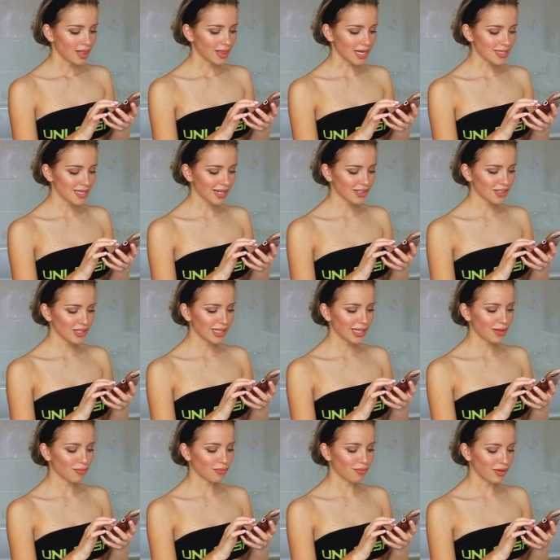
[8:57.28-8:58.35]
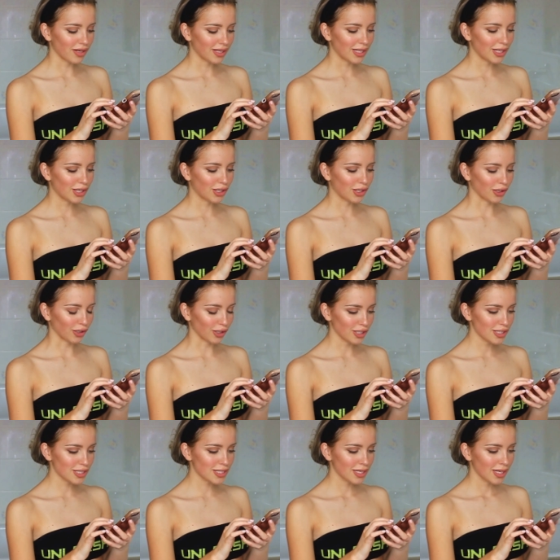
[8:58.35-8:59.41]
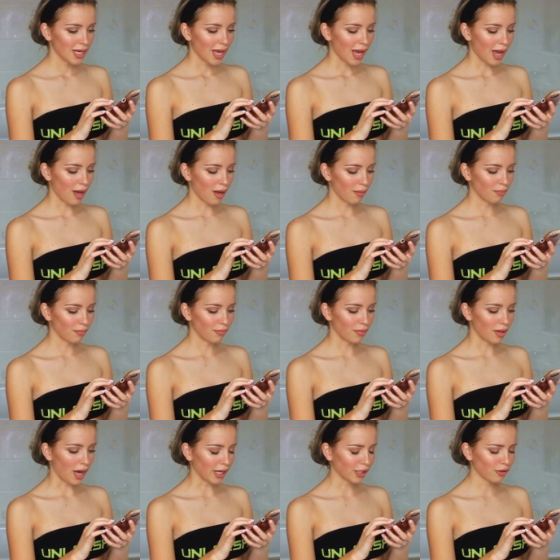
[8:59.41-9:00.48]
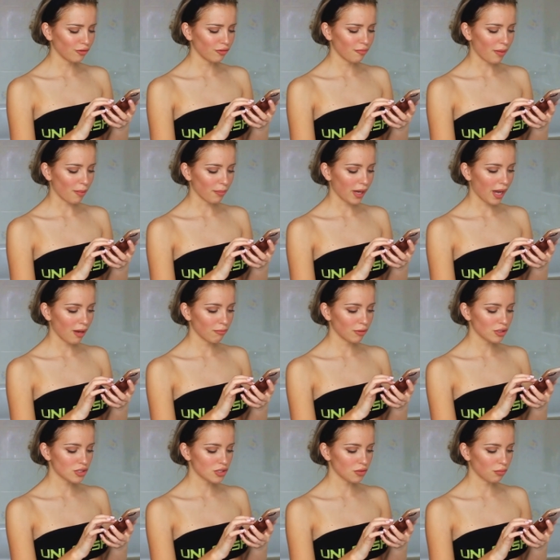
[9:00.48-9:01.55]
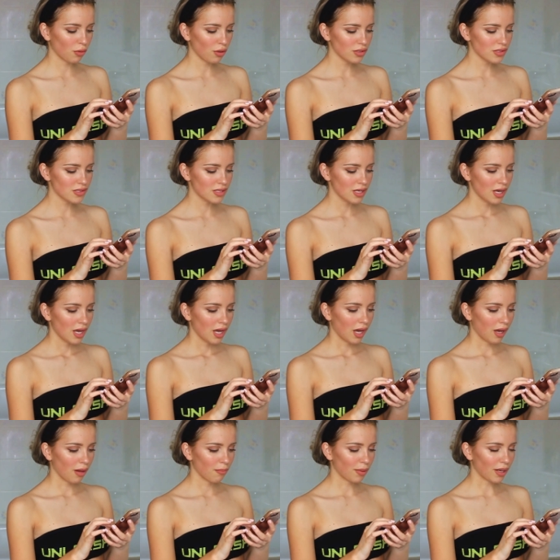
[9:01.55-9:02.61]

That's actually really good. Um, I couldn't remember how much it was, um,